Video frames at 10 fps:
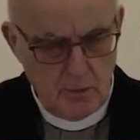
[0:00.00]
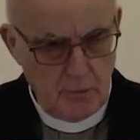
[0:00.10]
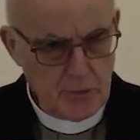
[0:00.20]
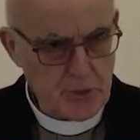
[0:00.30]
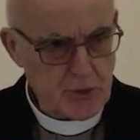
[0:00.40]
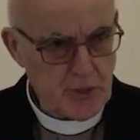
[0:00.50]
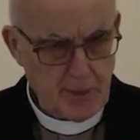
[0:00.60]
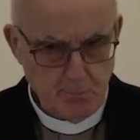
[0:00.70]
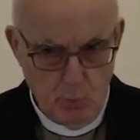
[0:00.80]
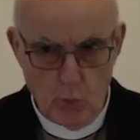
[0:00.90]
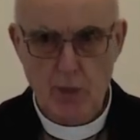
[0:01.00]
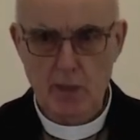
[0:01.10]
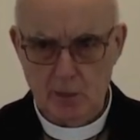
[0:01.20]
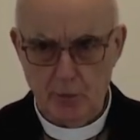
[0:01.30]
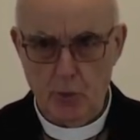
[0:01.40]
the
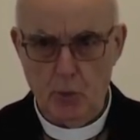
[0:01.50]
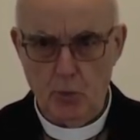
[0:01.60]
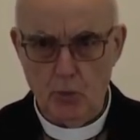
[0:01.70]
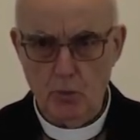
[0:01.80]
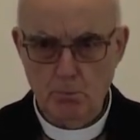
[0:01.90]
ceremonial law.